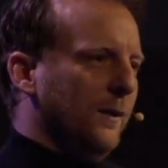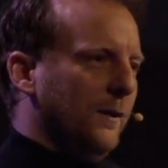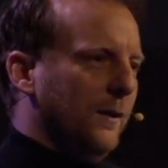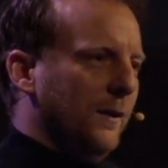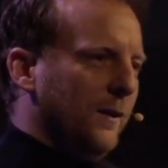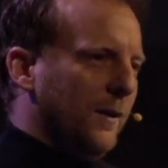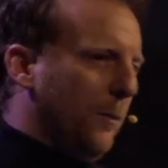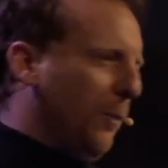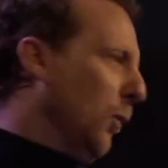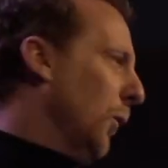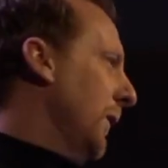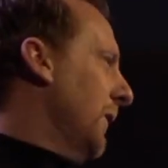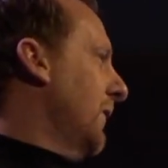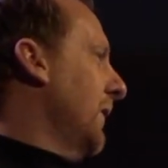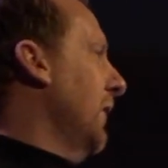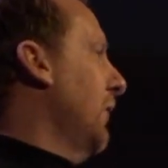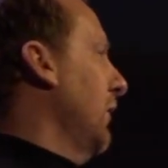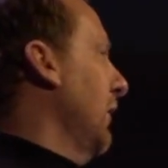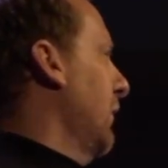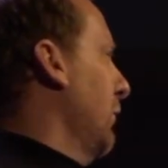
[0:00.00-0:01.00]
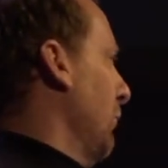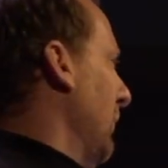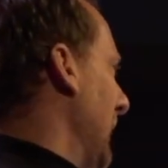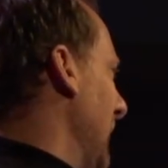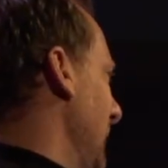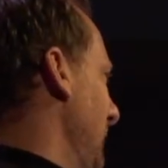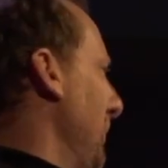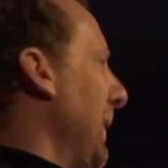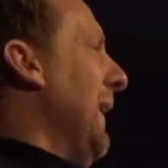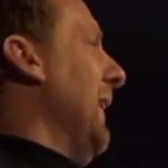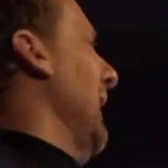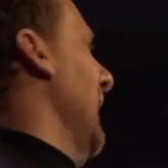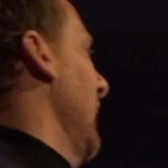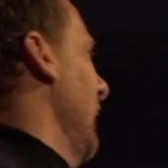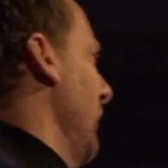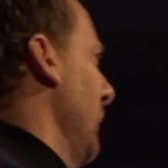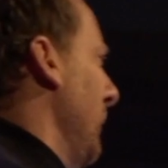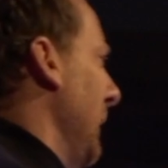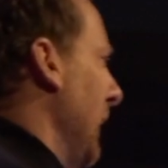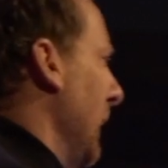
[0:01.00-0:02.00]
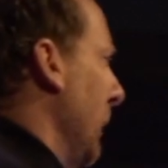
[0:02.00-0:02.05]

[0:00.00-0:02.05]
The points I just read may not even be the